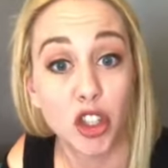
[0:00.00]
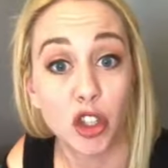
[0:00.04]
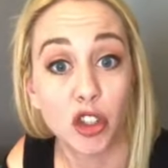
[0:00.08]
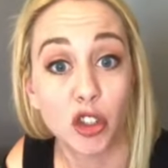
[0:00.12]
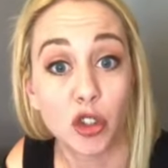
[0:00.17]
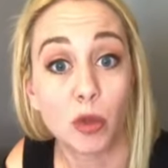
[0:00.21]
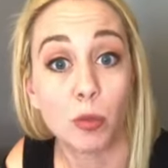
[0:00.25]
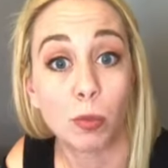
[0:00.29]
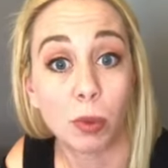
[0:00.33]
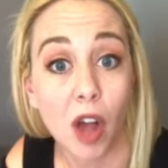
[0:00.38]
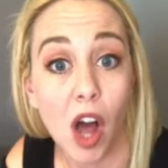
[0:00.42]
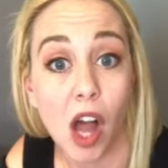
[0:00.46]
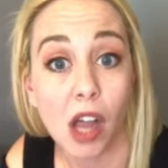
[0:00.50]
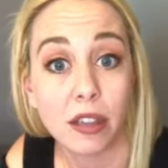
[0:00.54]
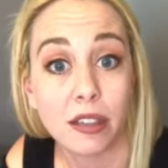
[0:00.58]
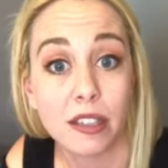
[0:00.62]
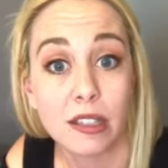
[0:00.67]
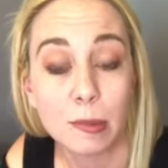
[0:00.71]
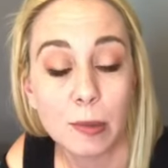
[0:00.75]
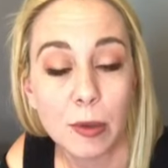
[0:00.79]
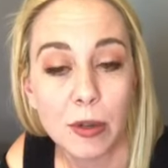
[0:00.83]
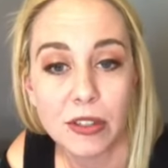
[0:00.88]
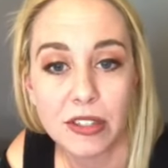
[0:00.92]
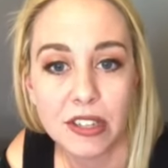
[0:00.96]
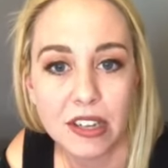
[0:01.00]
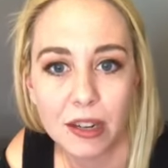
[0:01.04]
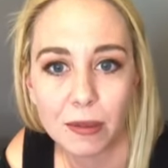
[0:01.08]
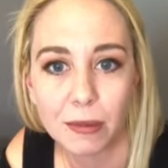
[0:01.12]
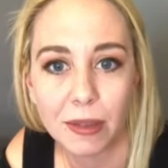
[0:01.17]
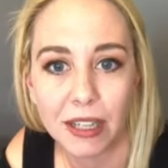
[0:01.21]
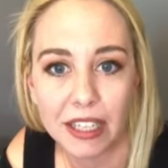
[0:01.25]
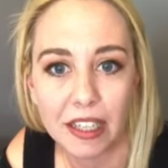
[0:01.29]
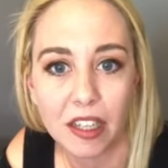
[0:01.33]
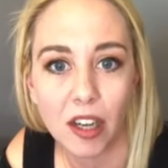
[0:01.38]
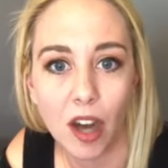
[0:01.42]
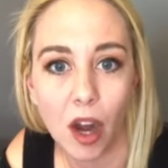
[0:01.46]
should you block this person?
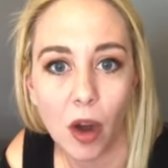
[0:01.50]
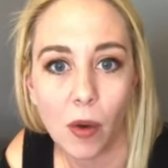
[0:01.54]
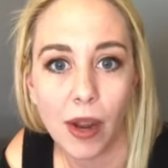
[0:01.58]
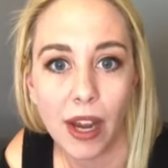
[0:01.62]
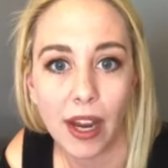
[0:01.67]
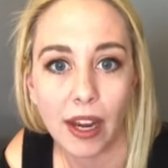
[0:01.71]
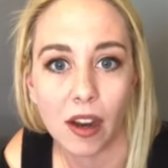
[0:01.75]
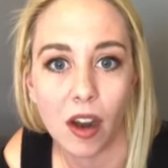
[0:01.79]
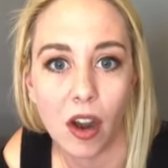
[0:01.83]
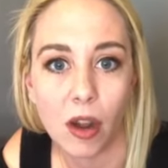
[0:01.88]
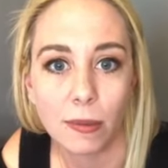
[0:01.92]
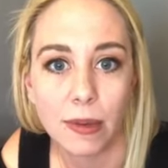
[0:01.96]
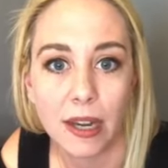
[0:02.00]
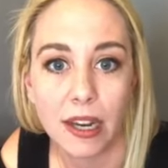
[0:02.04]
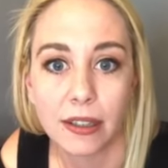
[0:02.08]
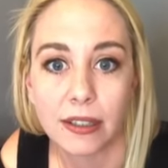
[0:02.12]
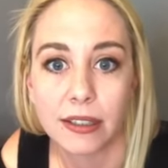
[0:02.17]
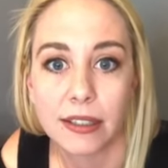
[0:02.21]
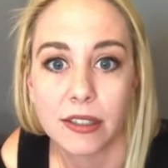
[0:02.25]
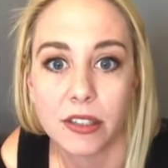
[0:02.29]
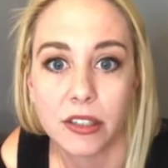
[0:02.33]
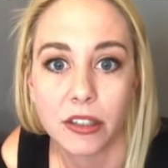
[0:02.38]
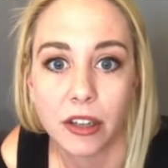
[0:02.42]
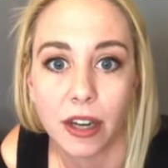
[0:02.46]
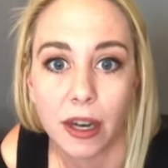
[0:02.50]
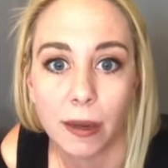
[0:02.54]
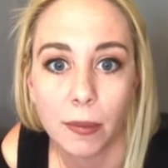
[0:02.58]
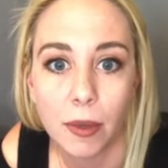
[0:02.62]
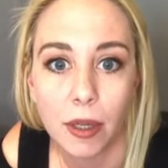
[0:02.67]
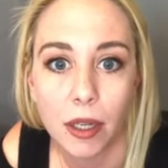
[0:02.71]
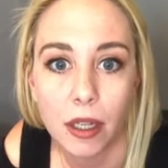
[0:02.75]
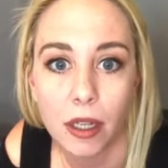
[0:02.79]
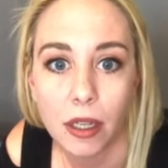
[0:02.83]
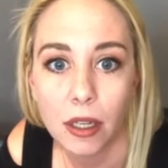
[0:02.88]
I'm like, okay, calm down, Instagram.